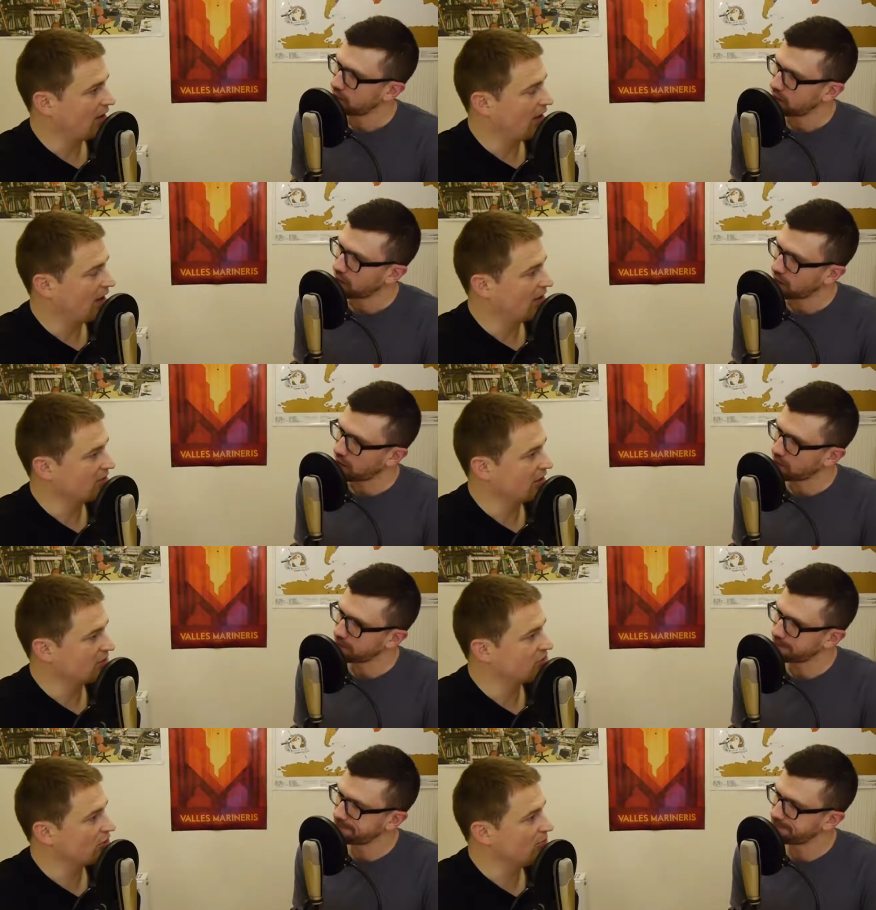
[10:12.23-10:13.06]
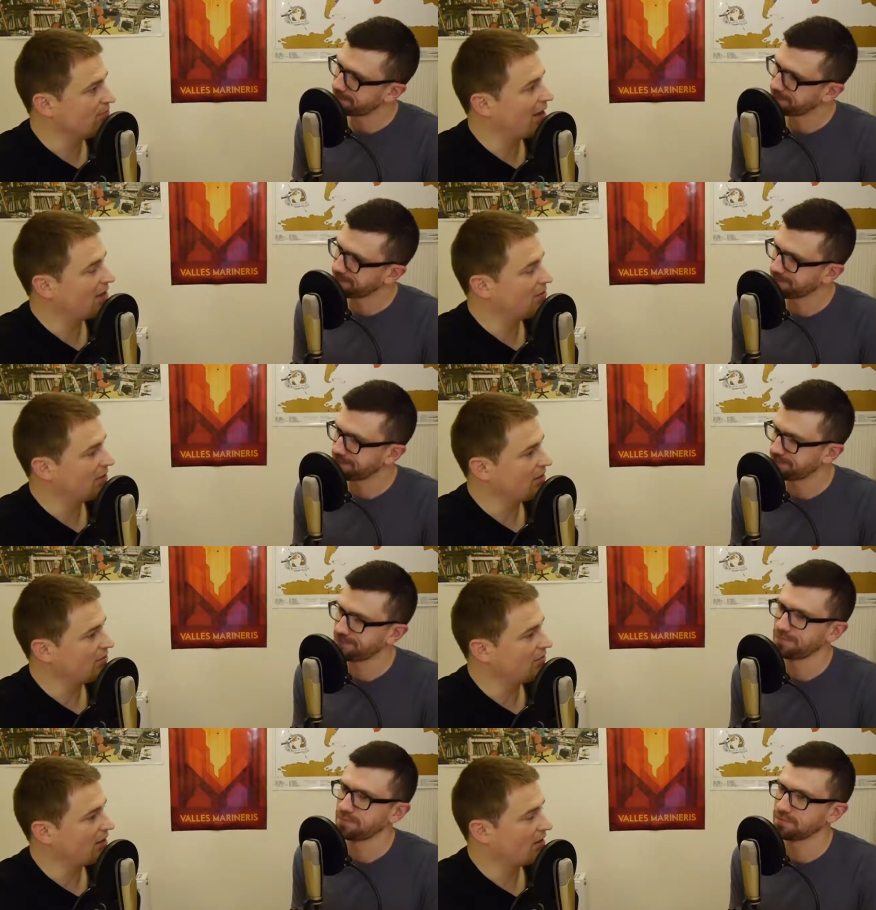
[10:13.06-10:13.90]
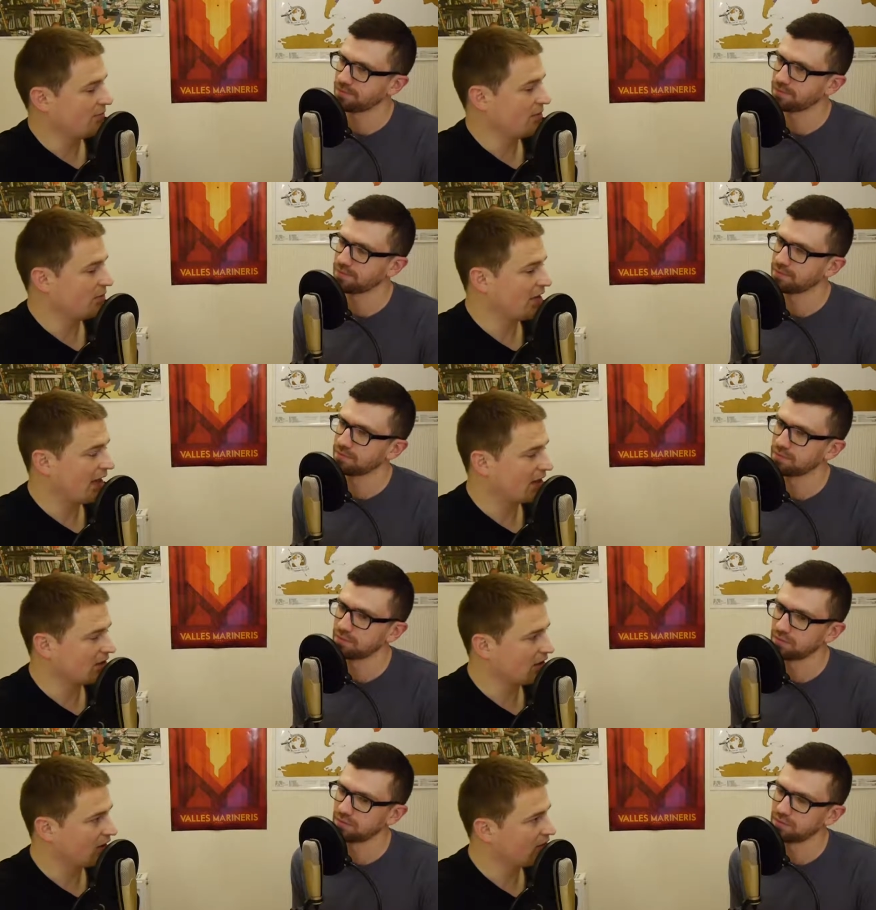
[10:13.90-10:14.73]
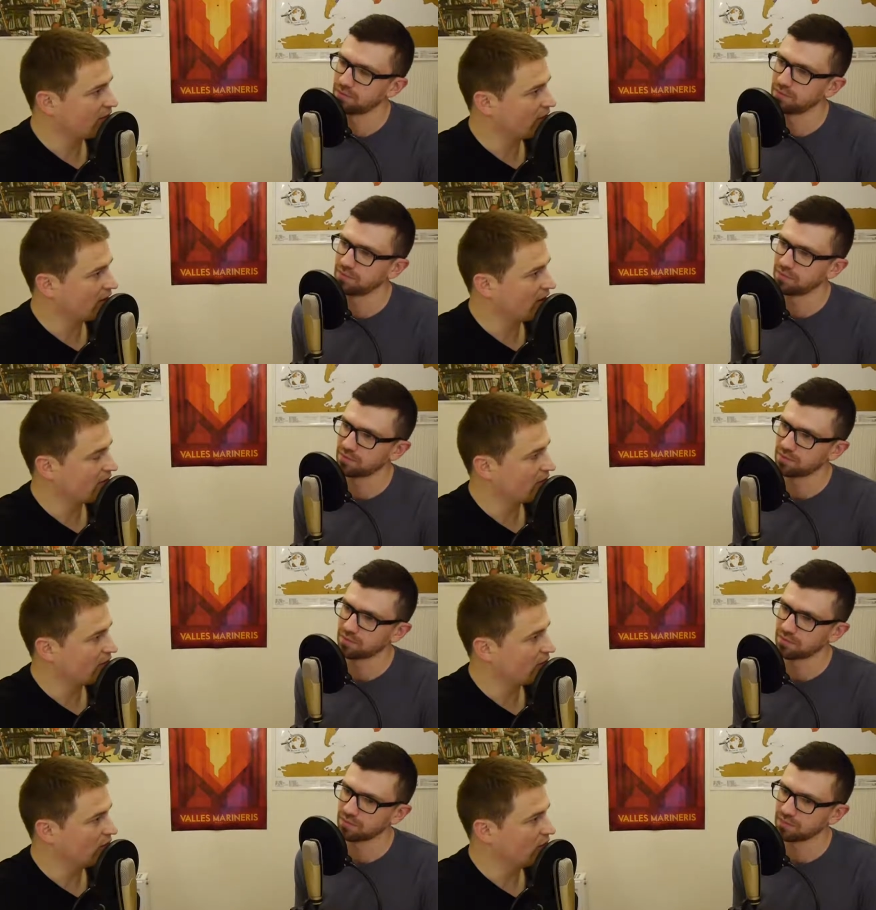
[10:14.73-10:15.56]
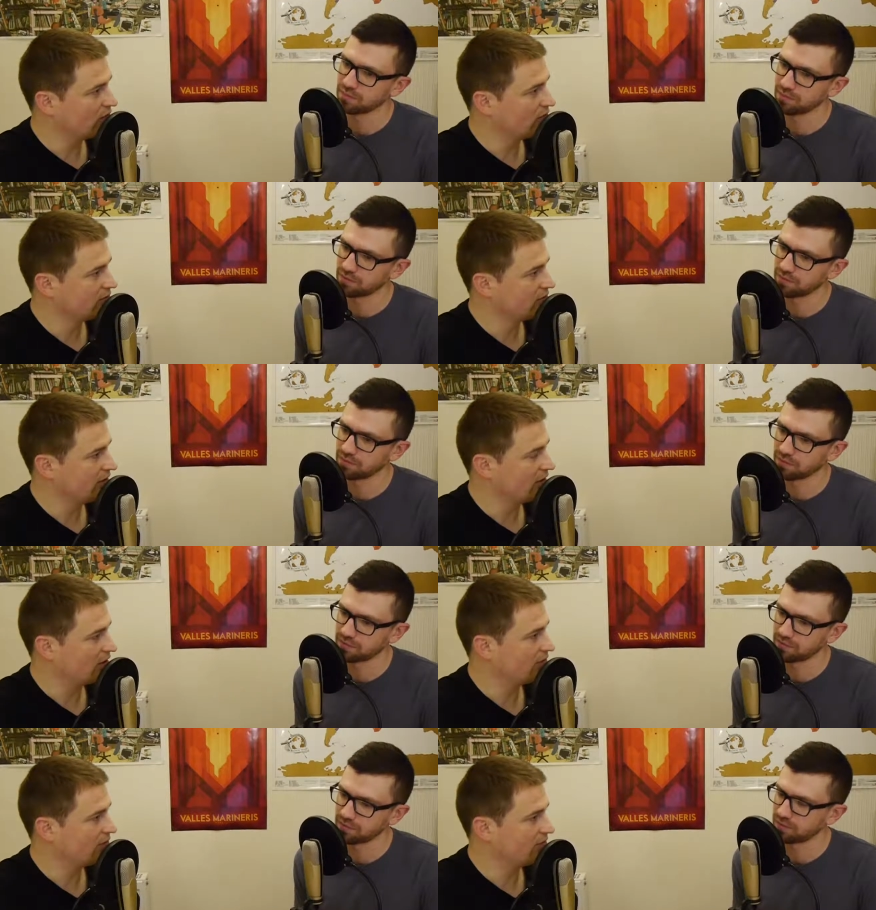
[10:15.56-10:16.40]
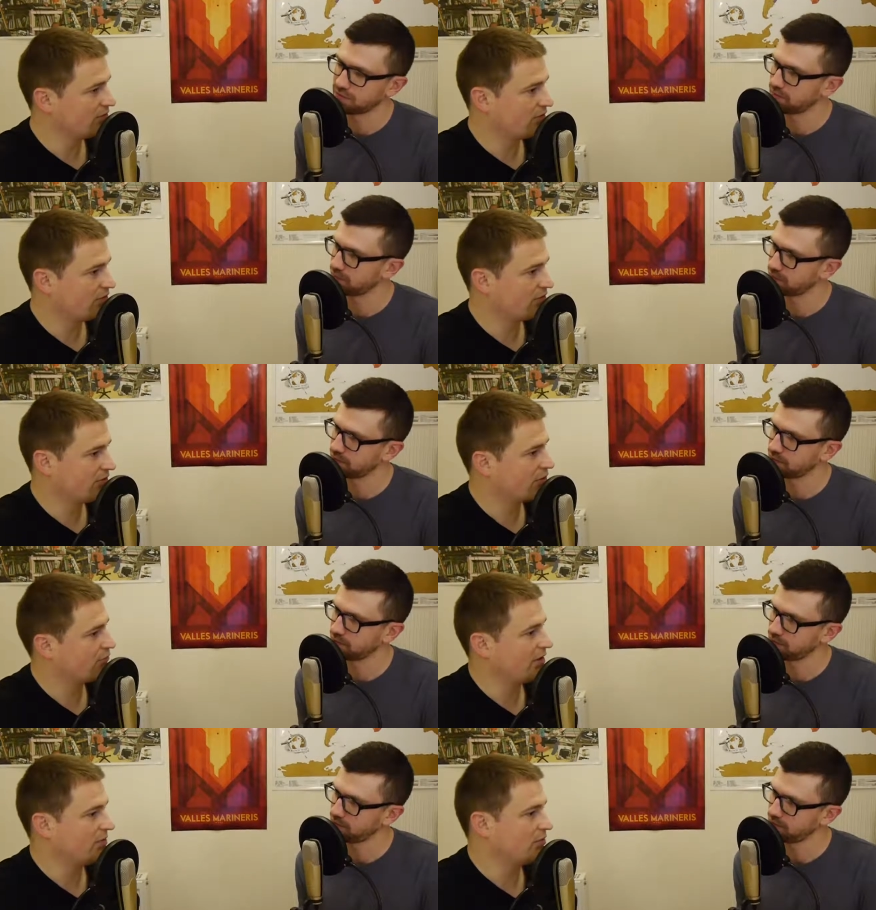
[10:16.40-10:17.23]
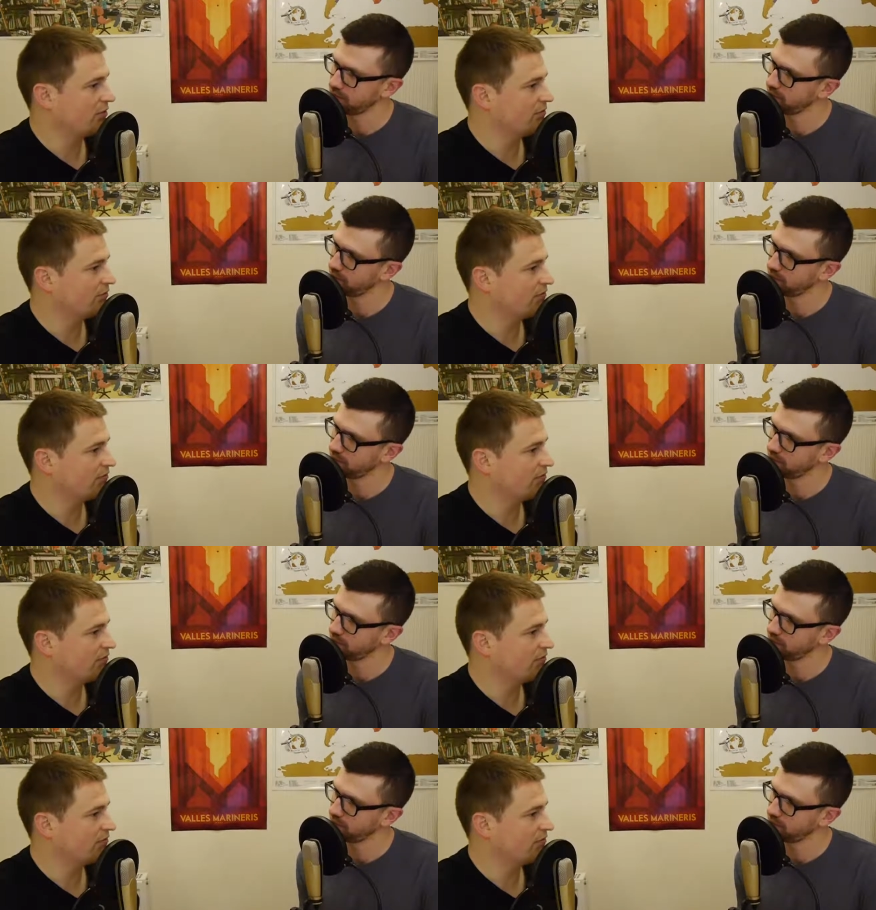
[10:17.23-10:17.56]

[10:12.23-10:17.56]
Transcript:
Speaker 1: And and so maybe I mean we had life on Earth for you know 3.5,